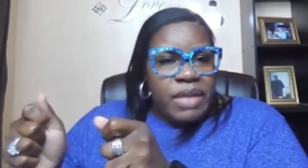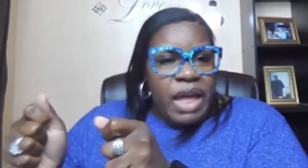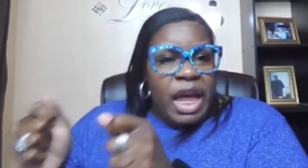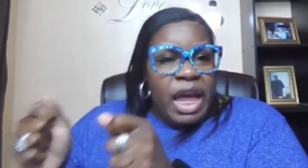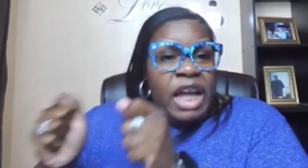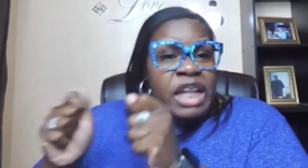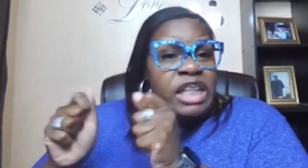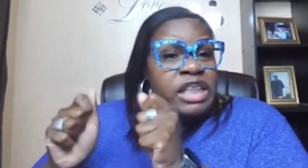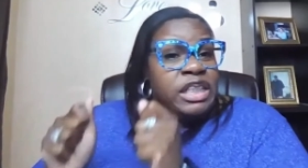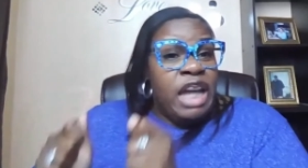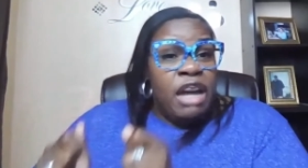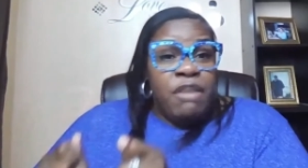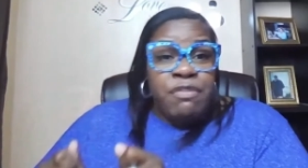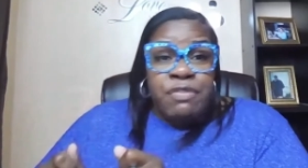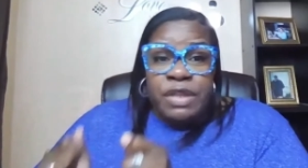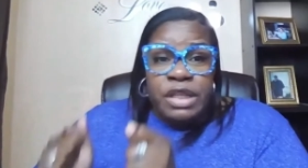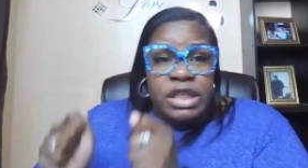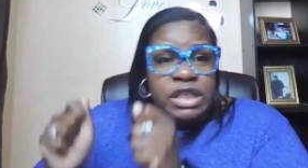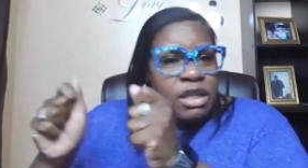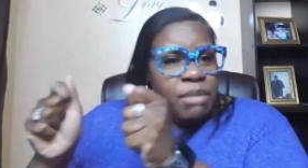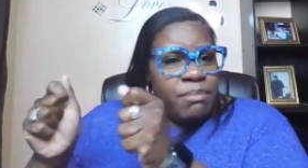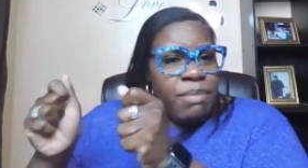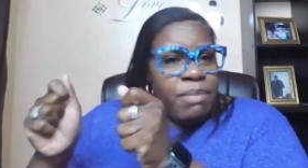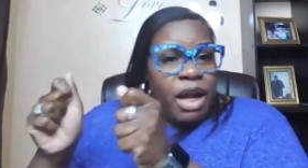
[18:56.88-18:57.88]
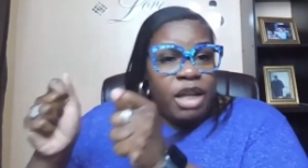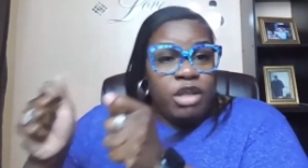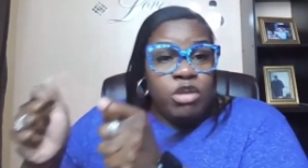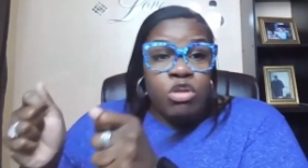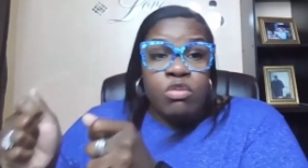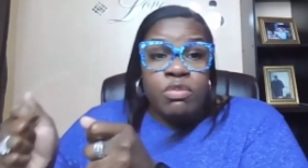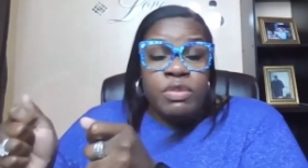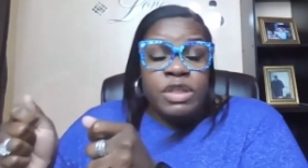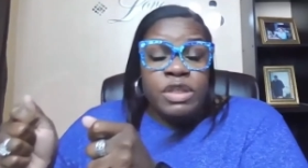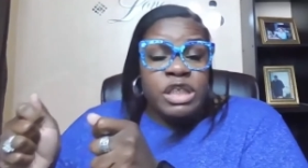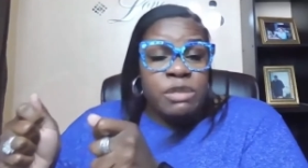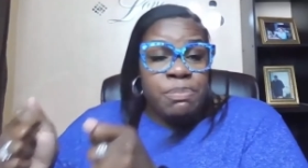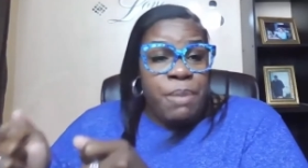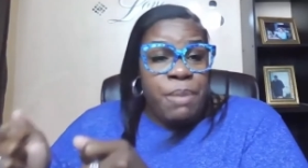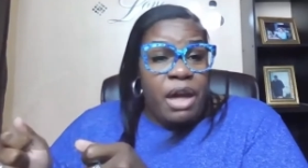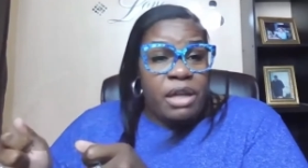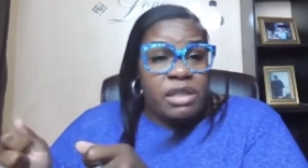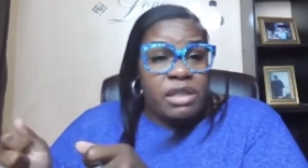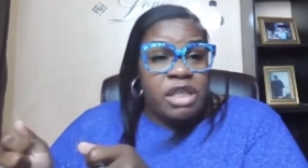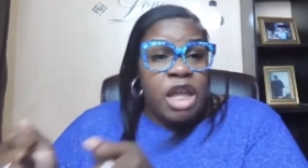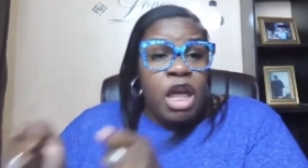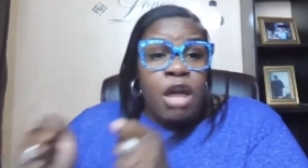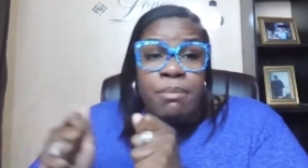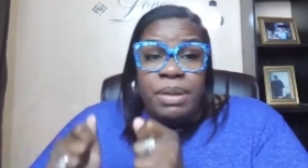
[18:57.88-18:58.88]
And definitely somebody who
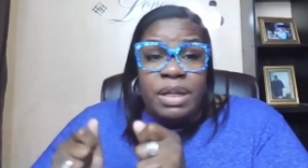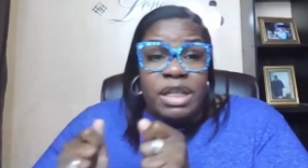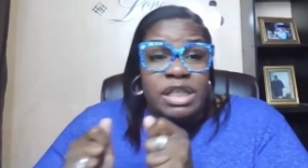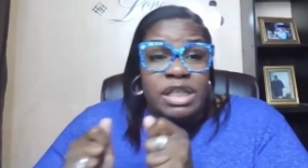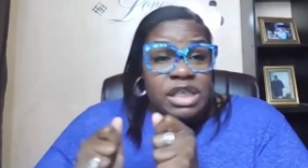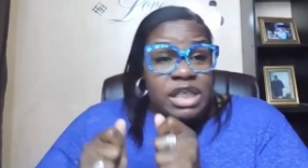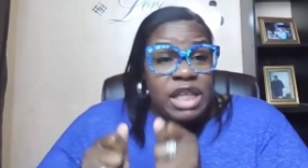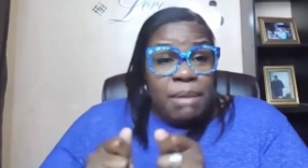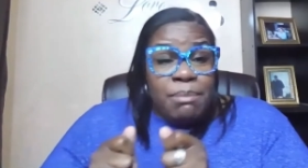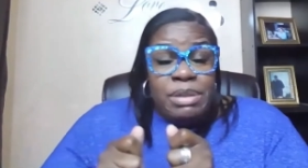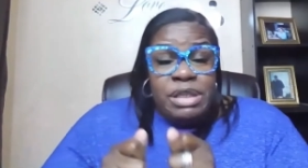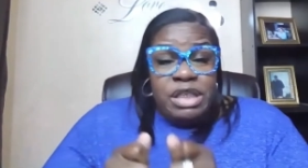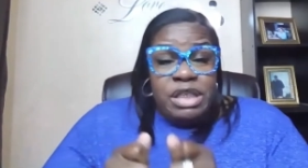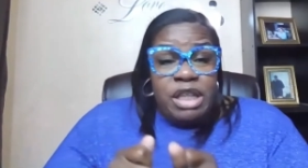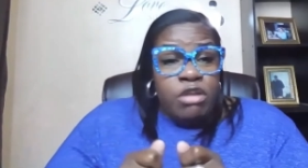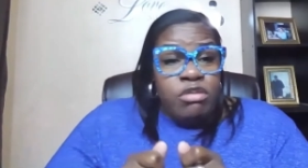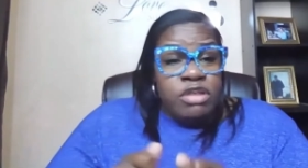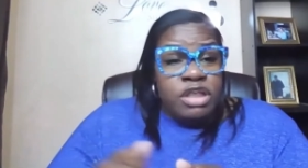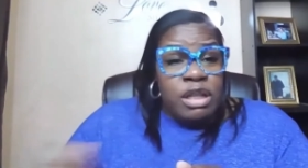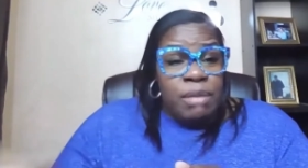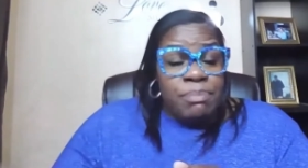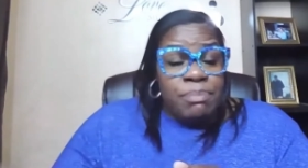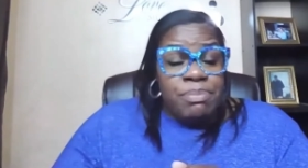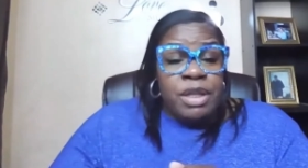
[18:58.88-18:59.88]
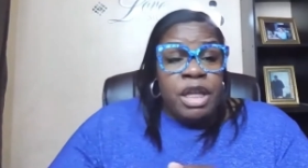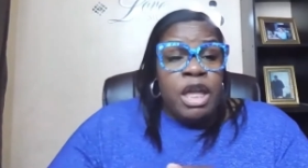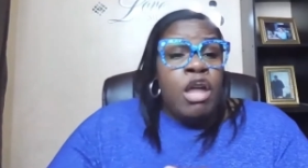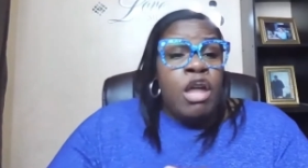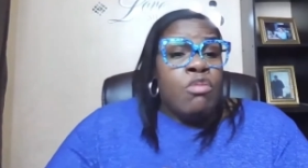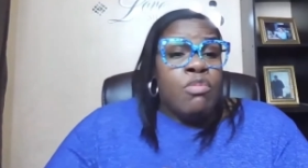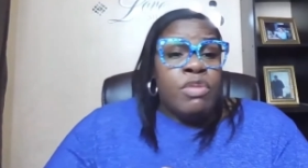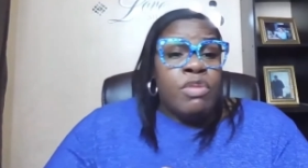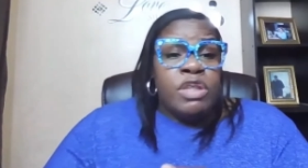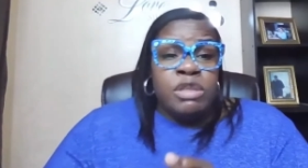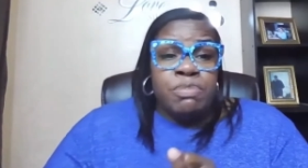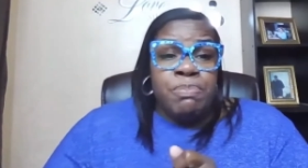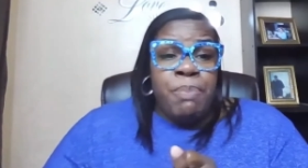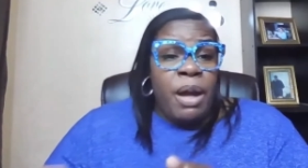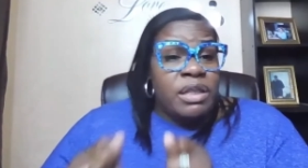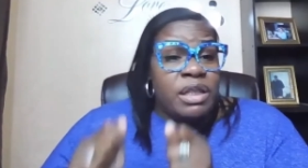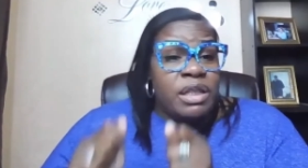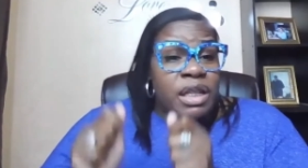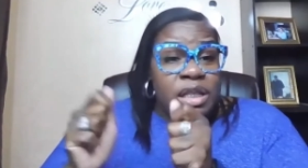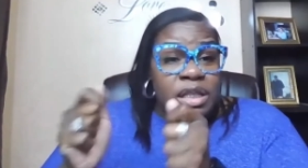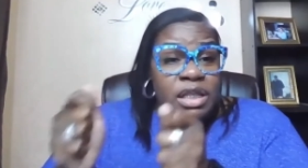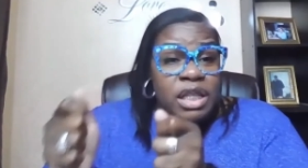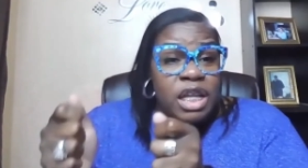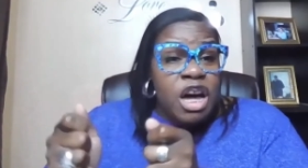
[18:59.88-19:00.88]
respects. Because let me tell you something
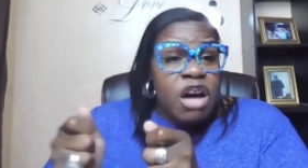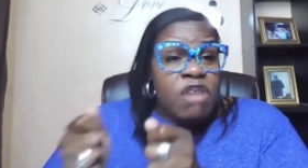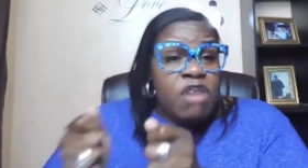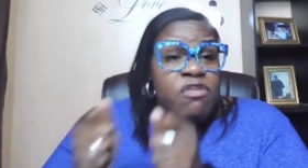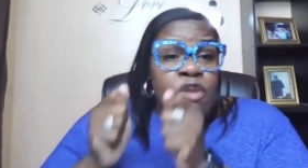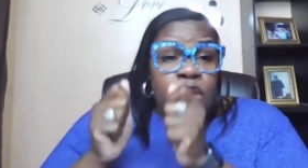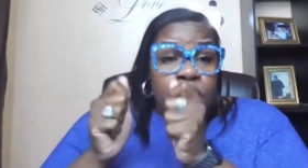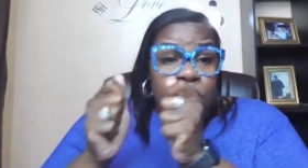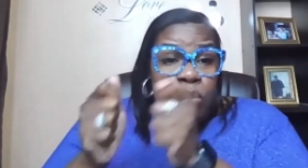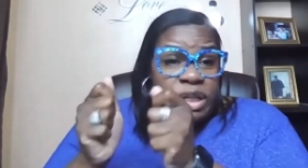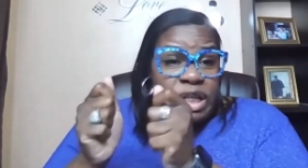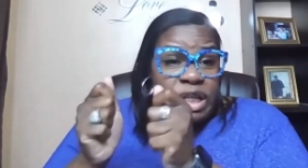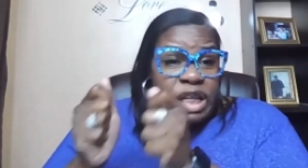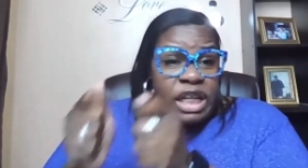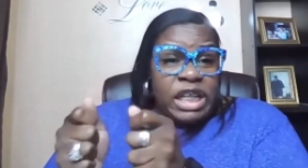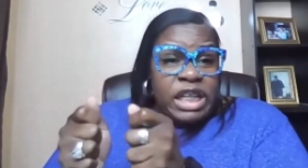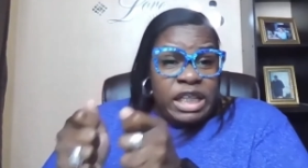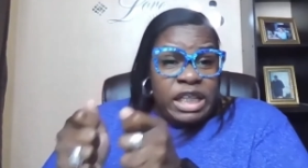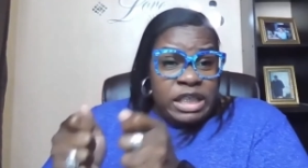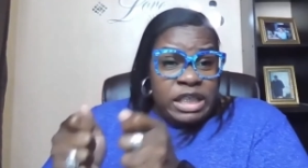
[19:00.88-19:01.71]
respect and love, when it